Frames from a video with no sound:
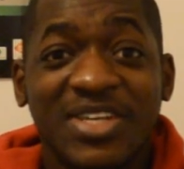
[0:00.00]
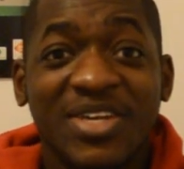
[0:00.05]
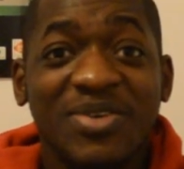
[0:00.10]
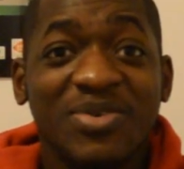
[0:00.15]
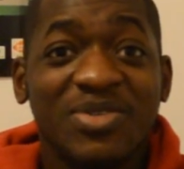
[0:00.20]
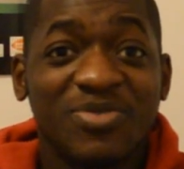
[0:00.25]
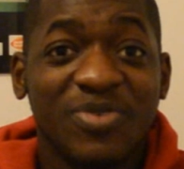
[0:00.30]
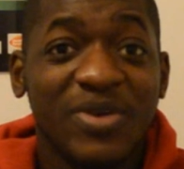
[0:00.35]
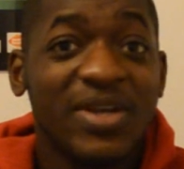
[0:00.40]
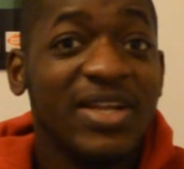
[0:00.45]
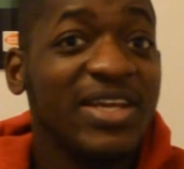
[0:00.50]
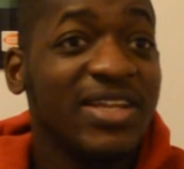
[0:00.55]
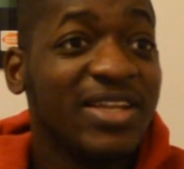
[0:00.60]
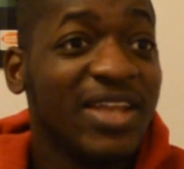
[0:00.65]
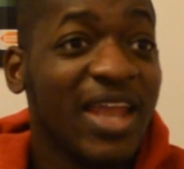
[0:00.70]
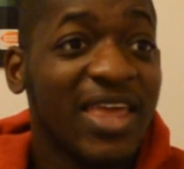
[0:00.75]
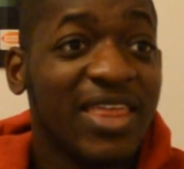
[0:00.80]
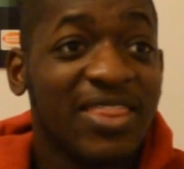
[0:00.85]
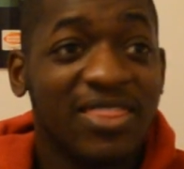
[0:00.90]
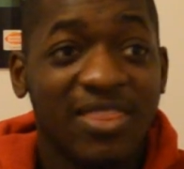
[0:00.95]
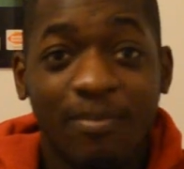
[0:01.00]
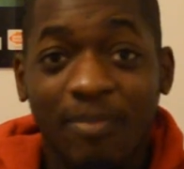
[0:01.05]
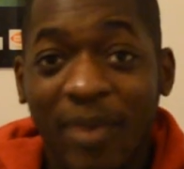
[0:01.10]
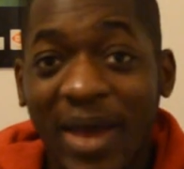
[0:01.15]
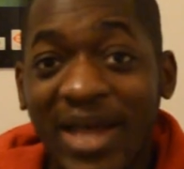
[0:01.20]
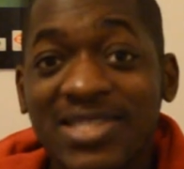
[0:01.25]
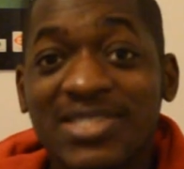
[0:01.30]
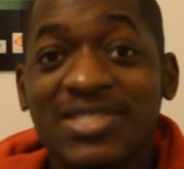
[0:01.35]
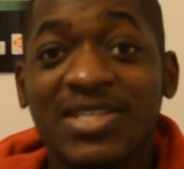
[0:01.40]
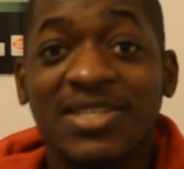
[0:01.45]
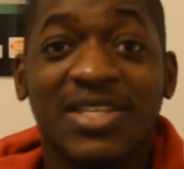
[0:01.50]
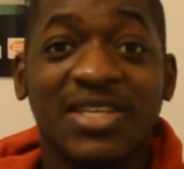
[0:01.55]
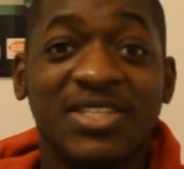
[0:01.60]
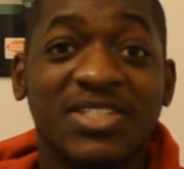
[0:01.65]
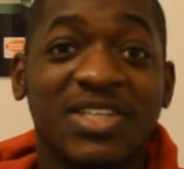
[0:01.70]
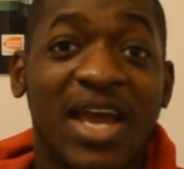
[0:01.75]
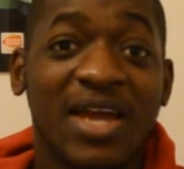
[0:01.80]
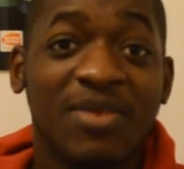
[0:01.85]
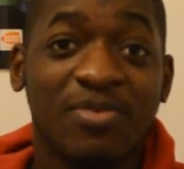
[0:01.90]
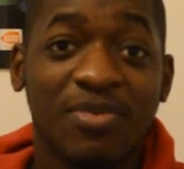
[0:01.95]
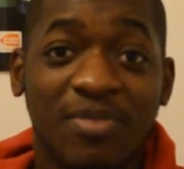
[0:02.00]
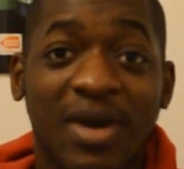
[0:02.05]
was really like the banter that she had with